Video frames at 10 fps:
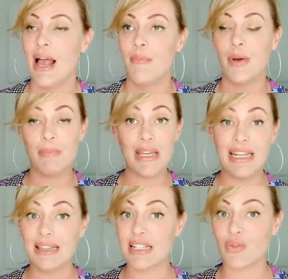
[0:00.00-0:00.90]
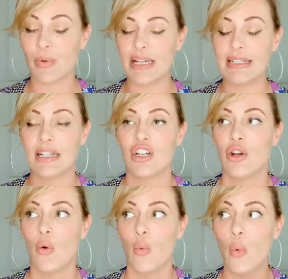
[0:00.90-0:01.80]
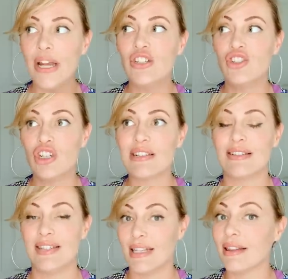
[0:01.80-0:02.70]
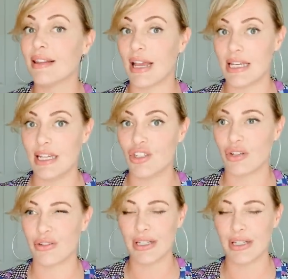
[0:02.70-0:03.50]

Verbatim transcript: but me and this Reese, we just didn't like each other.